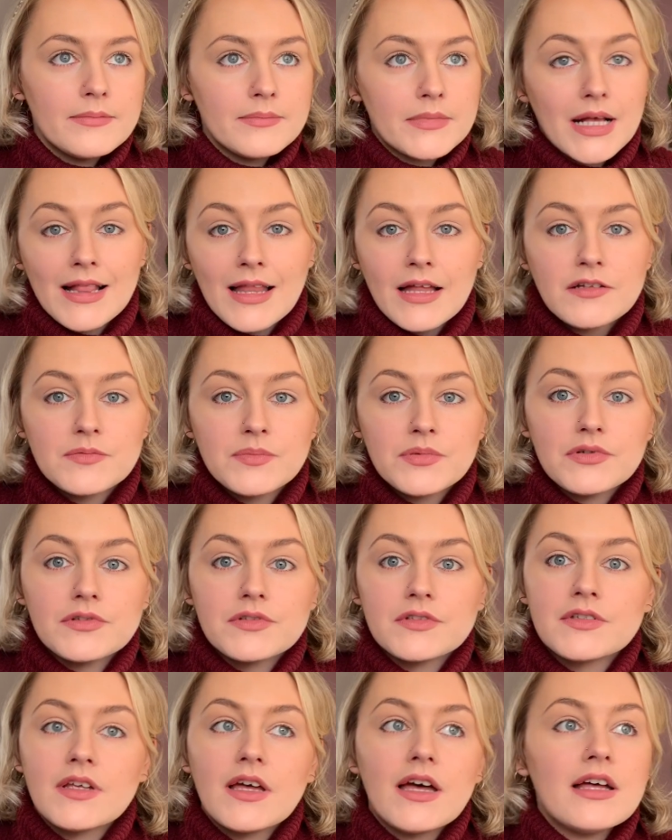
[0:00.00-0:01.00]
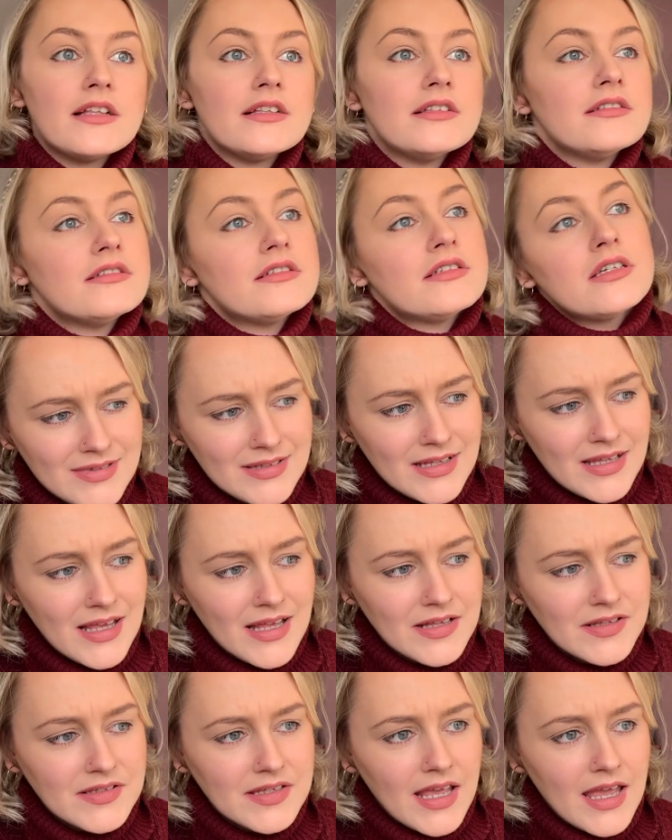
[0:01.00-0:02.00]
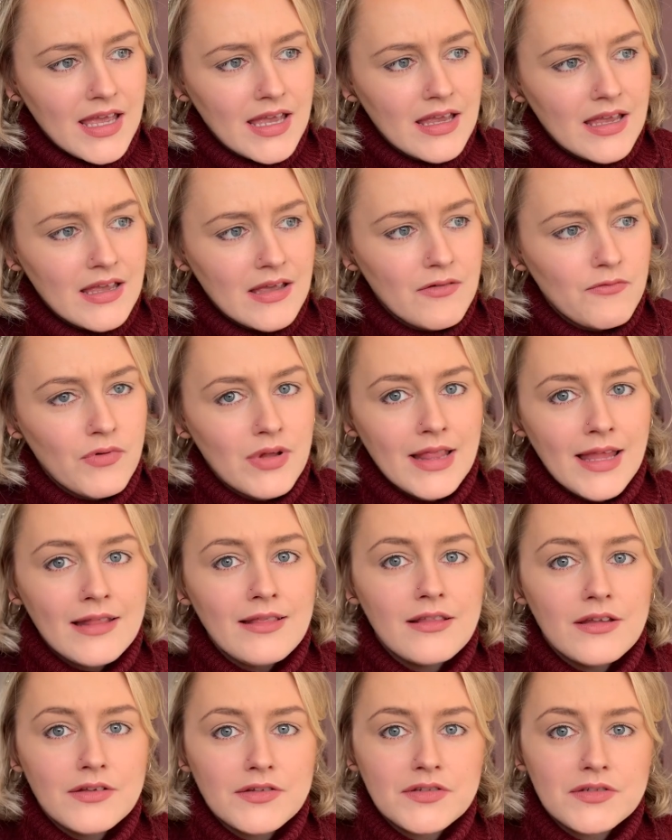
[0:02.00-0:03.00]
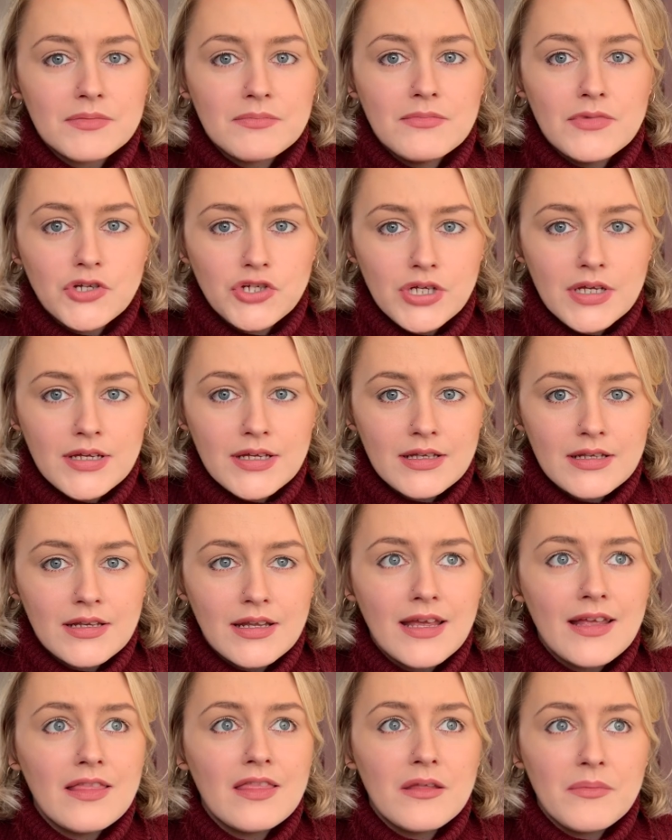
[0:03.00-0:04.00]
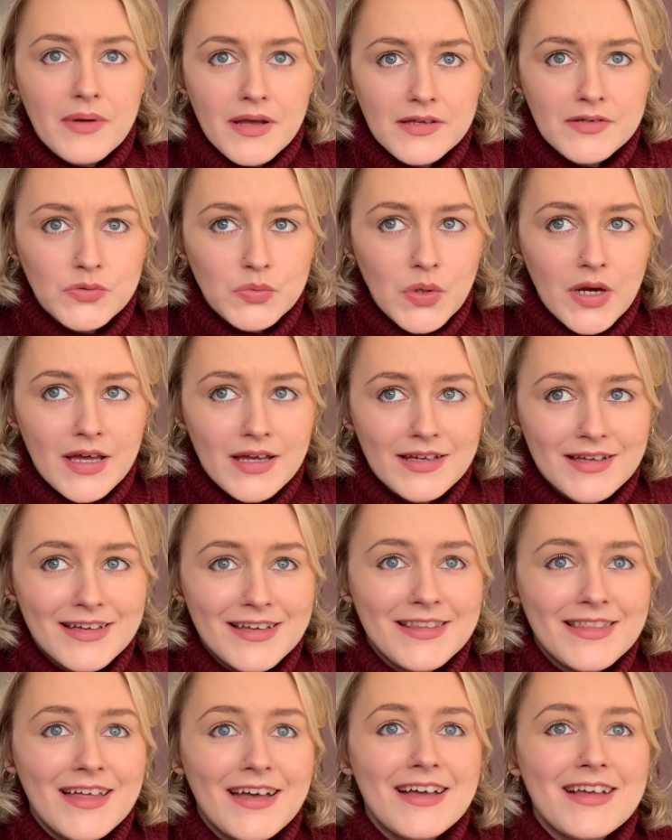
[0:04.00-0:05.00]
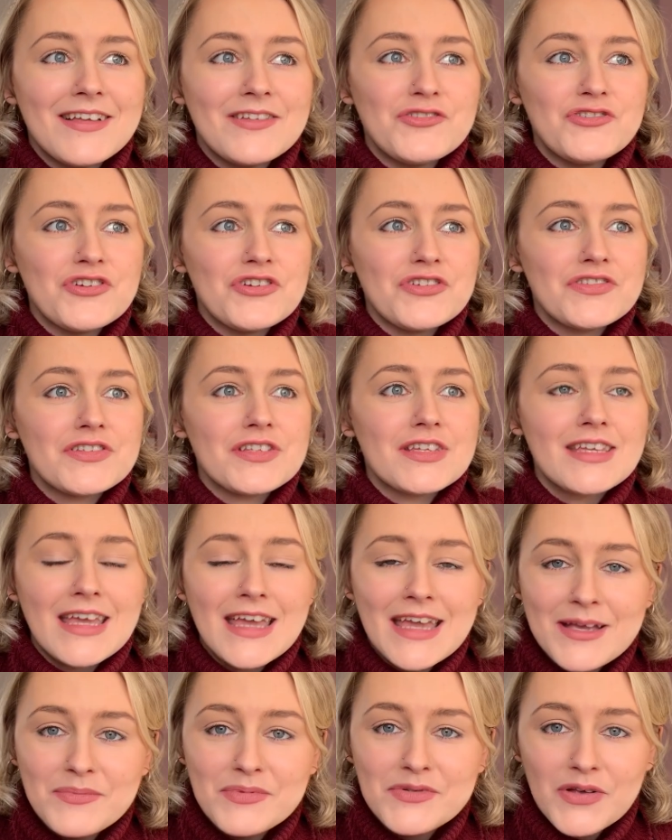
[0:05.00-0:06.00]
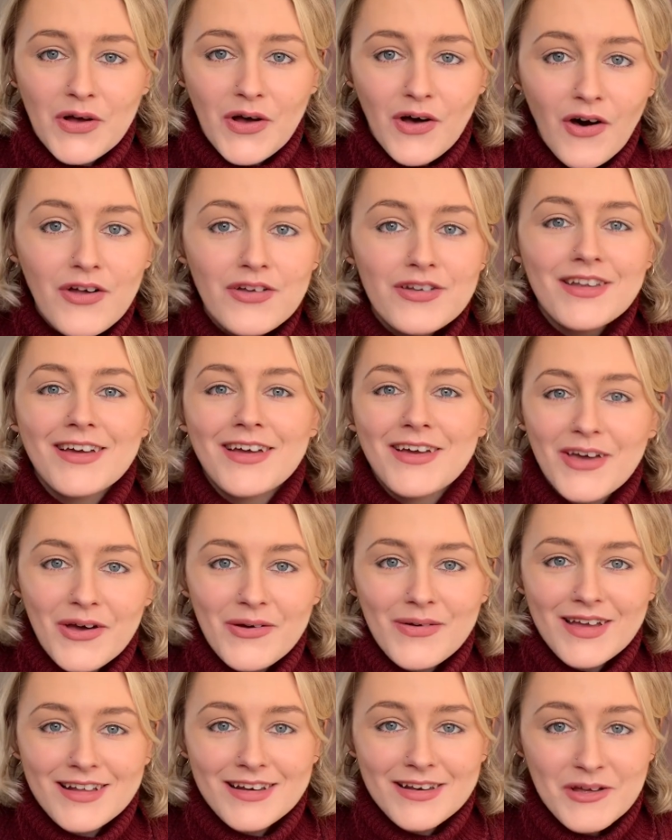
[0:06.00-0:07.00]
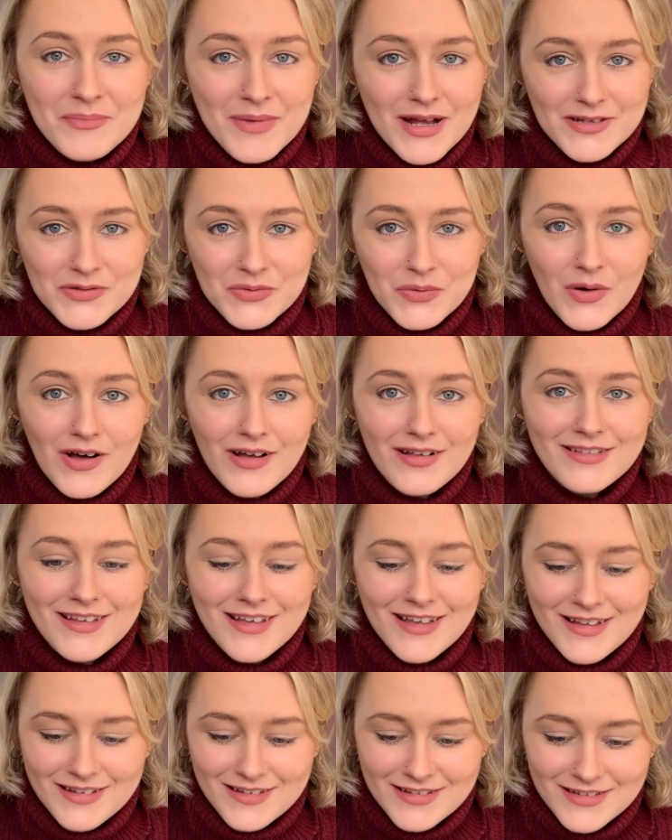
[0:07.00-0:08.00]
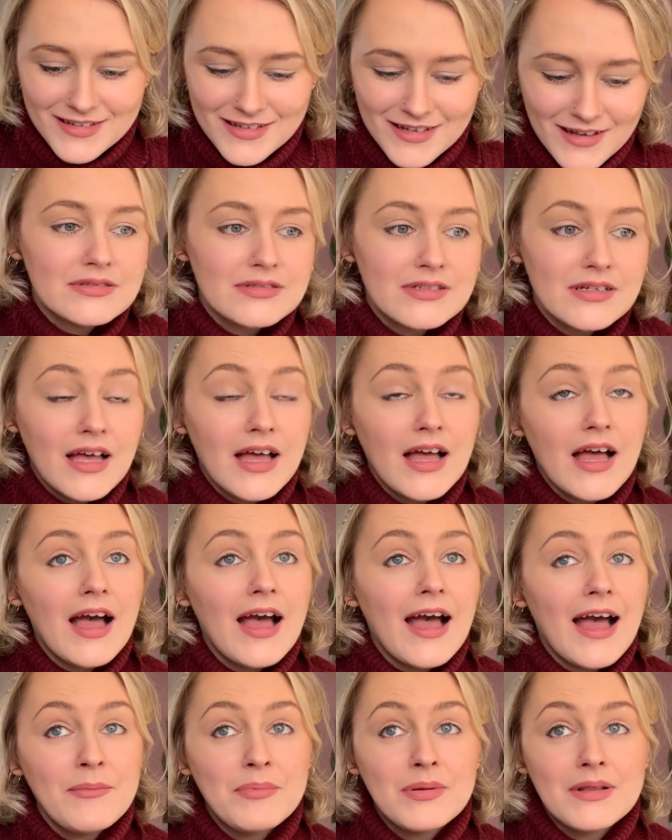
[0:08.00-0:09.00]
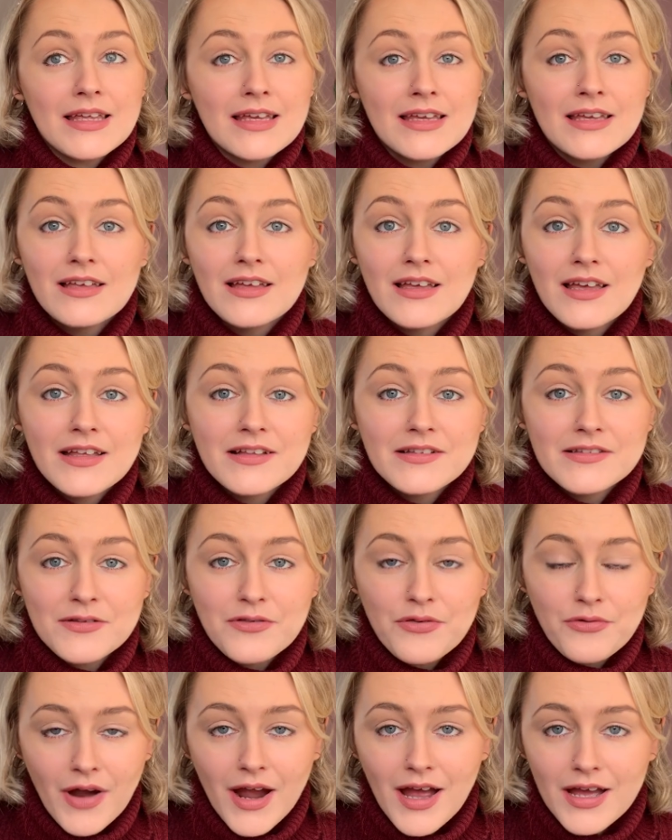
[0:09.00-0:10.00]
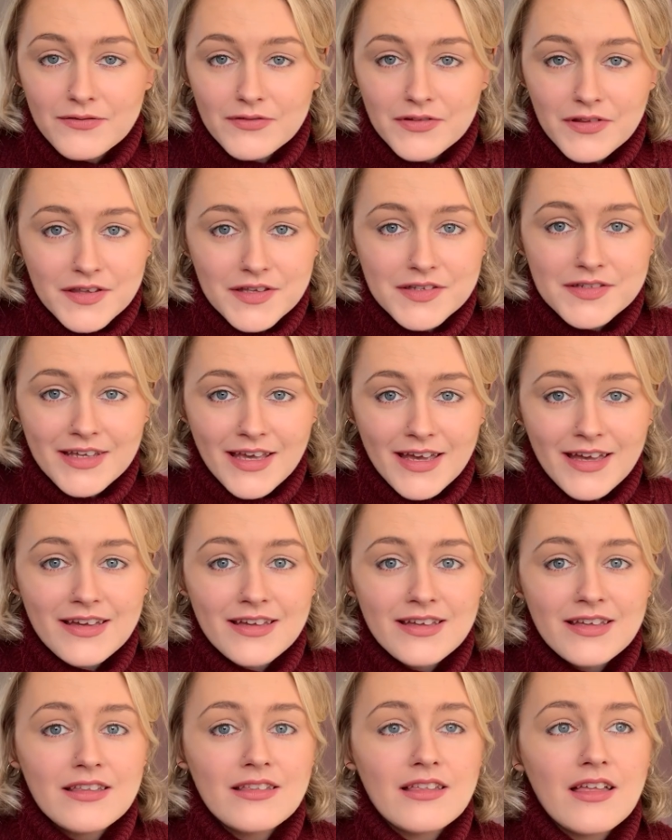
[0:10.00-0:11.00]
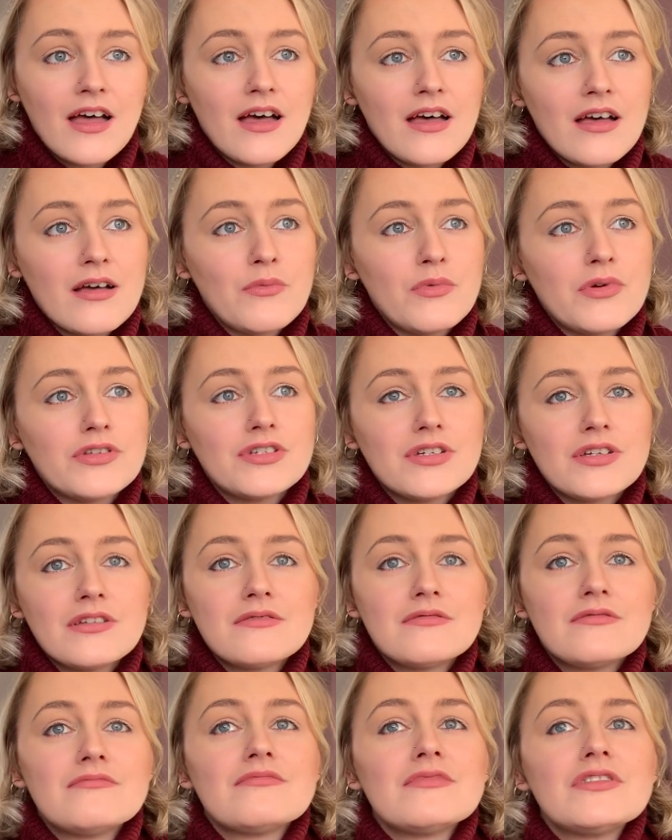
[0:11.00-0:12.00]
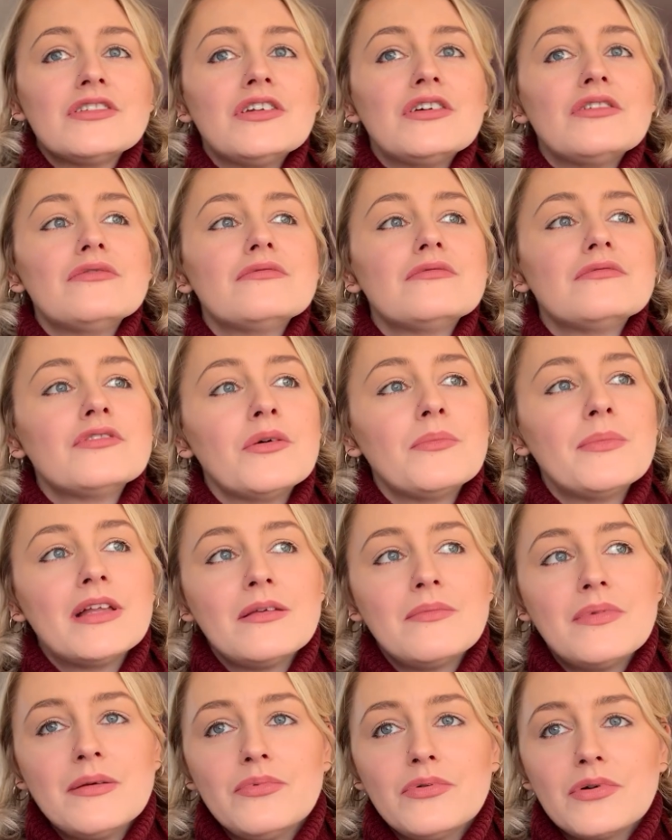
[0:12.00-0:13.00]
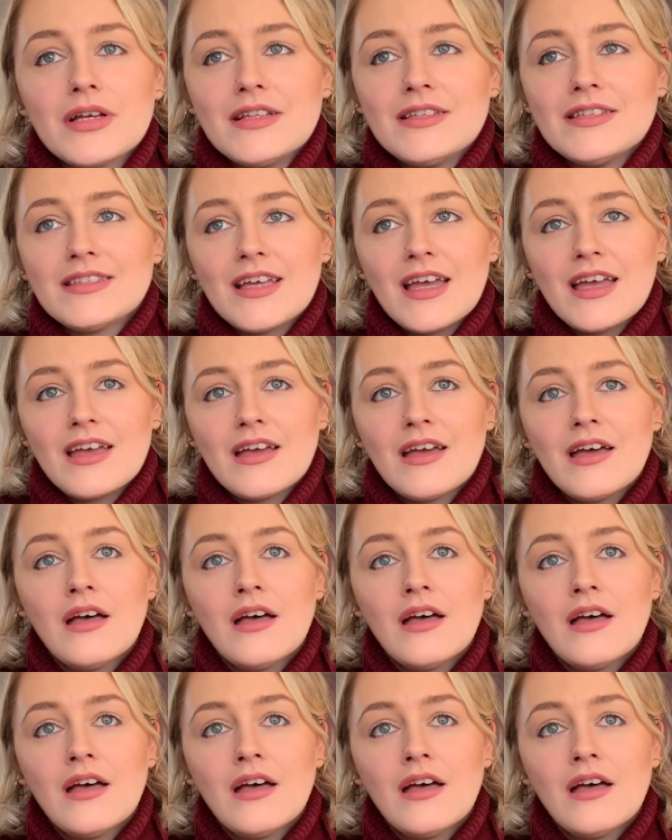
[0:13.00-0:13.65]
collectibles. And it's a relentless machine in the best way, in that it just keeps on going no matter what, and happily it's thrived this year, which, you know, not many people can say,